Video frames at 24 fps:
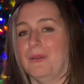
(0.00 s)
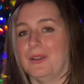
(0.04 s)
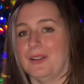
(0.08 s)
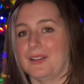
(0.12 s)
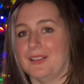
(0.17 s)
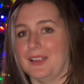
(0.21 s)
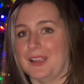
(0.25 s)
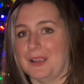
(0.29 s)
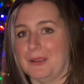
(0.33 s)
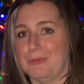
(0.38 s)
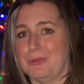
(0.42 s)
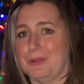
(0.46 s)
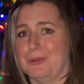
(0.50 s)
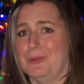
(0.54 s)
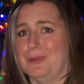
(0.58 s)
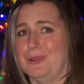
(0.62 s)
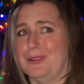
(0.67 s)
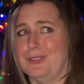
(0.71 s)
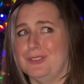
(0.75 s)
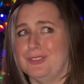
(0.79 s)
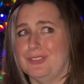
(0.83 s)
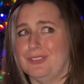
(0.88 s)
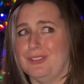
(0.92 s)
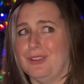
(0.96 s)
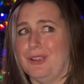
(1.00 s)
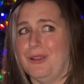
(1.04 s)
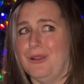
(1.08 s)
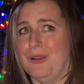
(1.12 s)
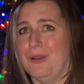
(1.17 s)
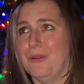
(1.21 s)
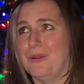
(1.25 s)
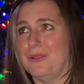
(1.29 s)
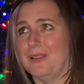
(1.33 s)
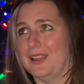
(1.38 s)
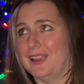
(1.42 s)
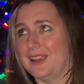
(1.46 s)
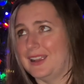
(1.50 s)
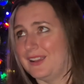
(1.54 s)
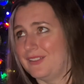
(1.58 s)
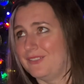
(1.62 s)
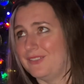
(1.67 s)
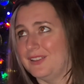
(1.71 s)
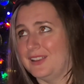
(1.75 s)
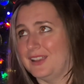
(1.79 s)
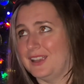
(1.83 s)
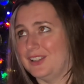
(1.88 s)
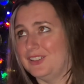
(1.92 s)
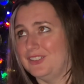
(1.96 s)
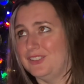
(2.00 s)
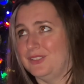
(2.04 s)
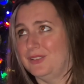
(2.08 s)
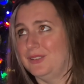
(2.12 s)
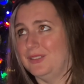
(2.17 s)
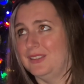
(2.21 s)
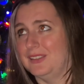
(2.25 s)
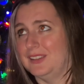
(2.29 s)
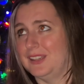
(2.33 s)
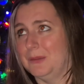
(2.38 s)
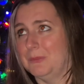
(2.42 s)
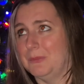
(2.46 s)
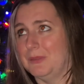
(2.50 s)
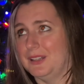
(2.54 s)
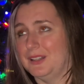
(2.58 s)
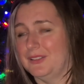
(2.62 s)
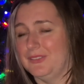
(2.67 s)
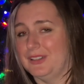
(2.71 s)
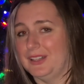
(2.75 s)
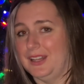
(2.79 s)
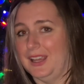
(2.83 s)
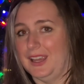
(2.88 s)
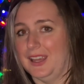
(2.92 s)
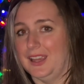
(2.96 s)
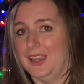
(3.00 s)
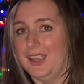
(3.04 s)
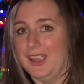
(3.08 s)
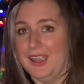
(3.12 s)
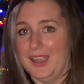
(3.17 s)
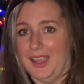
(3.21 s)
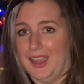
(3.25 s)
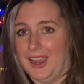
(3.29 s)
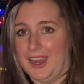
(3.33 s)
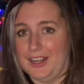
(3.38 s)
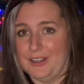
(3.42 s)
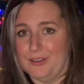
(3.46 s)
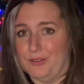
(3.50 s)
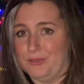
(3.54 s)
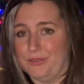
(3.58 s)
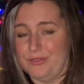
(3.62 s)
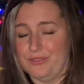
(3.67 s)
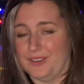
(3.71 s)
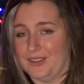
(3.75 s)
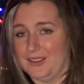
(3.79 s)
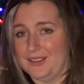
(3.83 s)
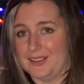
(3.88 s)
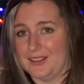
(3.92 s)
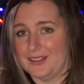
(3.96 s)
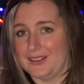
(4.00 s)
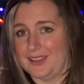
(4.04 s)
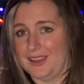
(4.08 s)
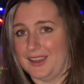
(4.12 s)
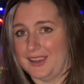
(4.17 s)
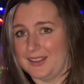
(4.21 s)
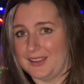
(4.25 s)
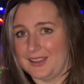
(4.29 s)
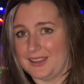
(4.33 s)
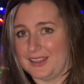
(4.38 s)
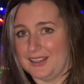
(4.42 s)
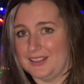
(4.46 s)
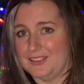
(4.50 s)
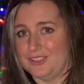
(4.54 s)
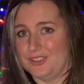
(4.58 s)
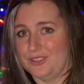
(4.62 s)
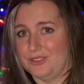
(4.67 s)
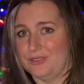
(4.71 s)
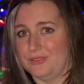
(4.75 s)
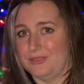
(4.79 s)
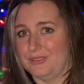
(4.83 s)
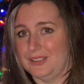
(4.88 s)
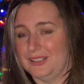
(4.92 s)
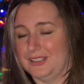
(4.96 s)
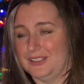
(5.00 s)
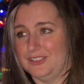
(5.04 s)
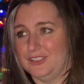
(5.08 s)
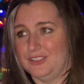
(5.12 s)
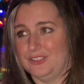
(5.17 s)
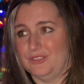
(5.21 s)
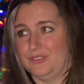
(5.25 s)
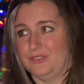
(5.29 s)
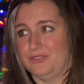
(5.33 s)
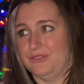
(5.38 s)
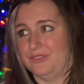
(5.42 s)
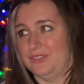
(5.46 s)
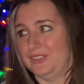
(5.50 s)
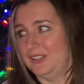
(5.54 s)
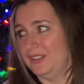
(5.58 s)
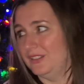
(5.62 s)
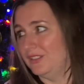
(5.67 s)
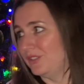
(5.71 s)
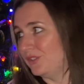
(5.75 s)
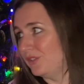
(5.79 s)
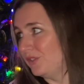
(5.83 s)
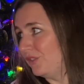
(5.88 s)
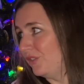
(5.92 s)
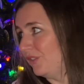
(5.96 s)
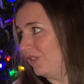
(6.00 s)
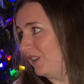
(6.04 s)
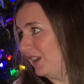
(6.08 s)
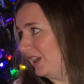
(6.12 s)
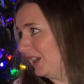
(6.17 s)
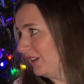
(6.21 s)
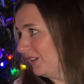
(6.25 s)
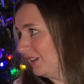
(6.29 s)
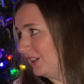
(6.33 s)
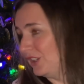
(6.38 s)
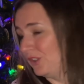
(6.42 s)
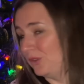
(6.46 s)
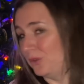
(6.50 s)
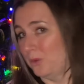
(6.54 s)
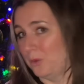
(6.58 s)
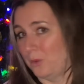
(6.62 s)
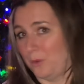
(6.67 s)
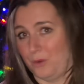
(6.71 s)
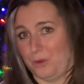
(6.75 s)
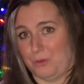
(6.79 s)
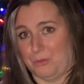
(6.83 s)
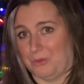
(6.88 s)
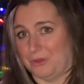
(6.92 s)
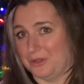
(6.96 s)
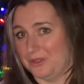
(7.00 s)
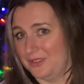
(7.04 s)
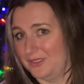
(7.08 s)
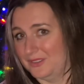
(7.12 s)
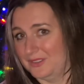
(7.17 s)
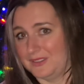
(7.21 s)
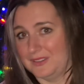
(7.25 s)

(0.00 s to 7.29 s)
Or like, what am I going to show? Like, I feel like I just do the same thing every day. I don't feel like that. Like, it just feels very normal.